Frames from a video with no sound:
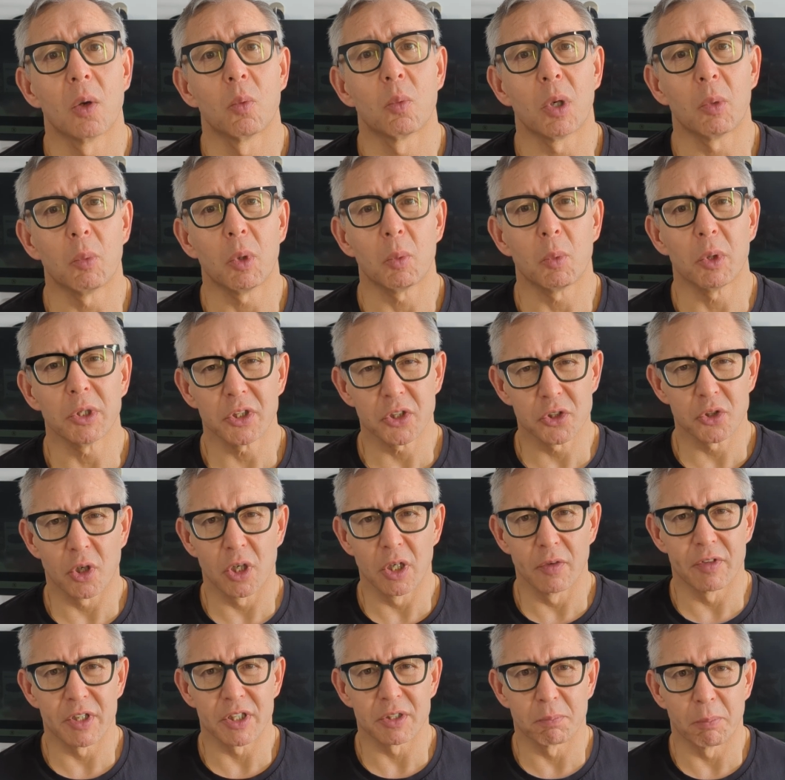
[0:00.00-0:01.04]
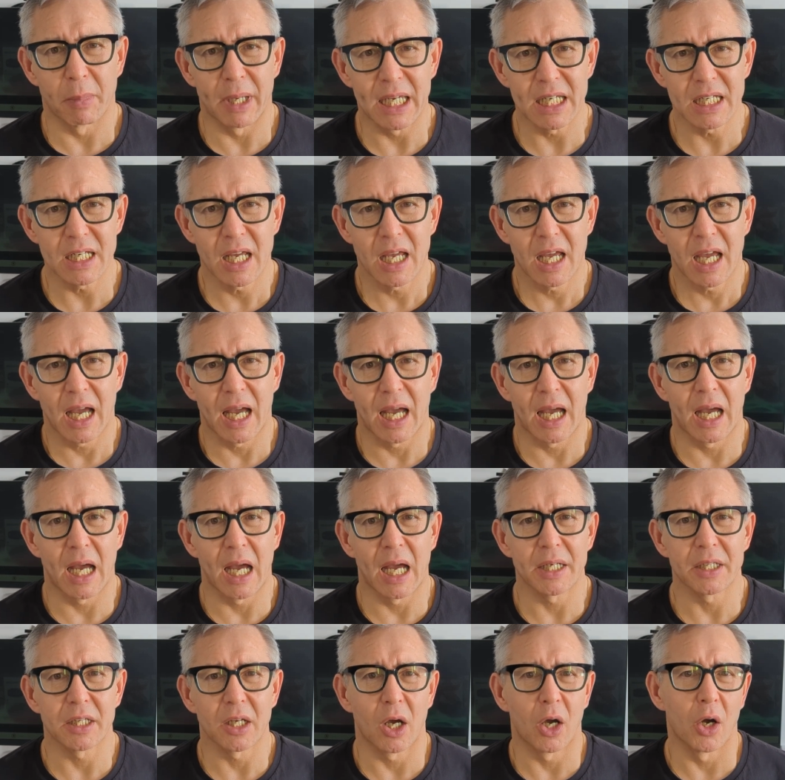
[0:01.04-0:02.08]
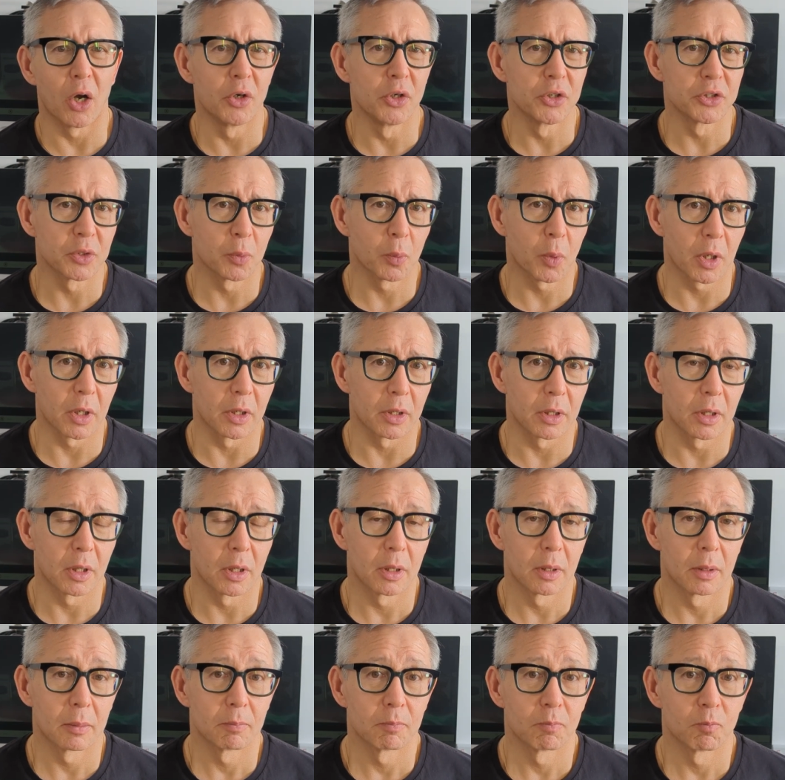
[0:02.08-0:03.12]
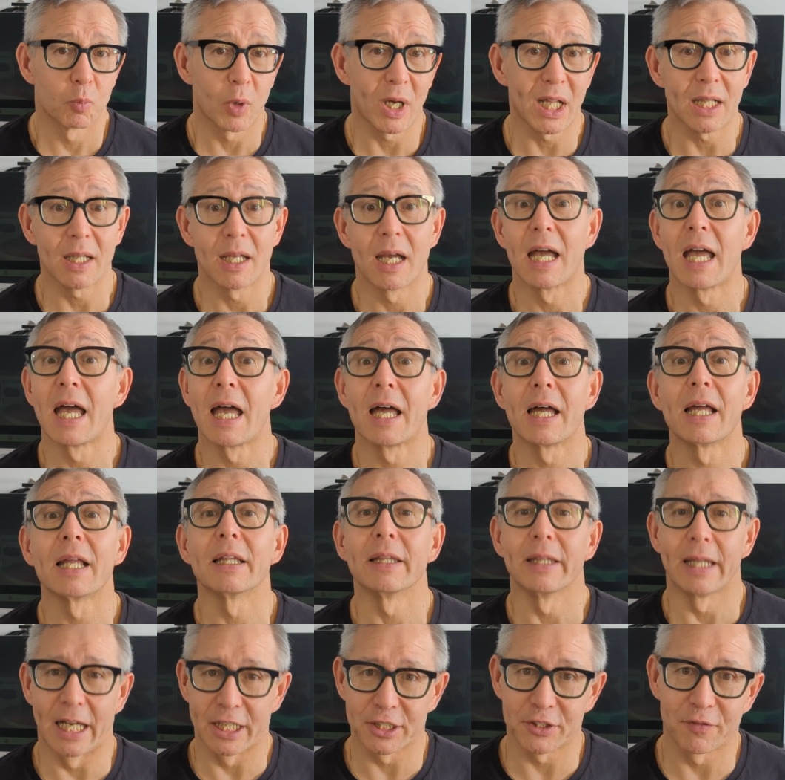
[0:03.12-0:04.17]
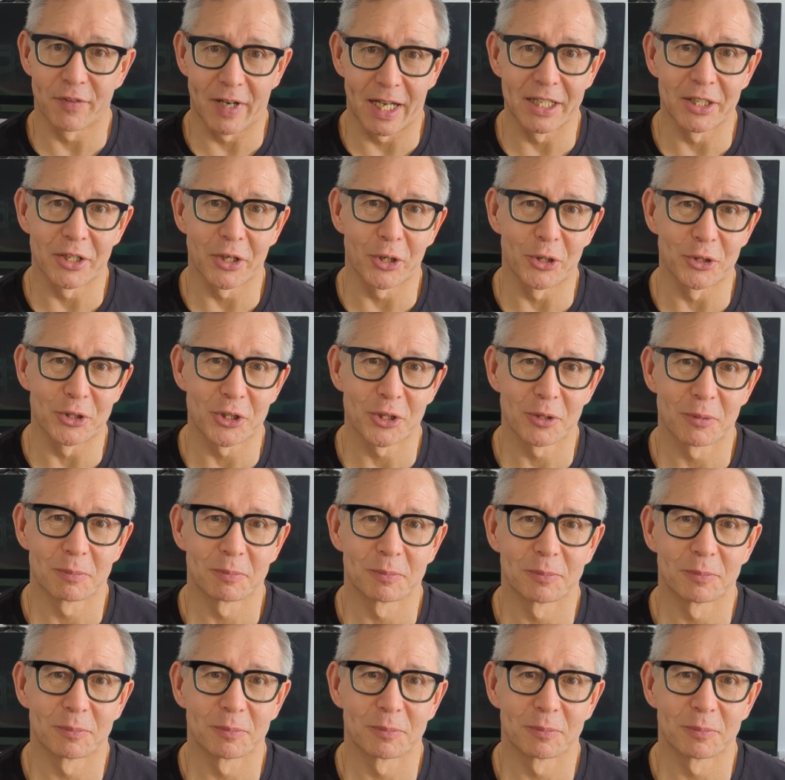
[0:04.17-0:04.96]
what, what, does all of this mean and how does it work? Well, let's find out.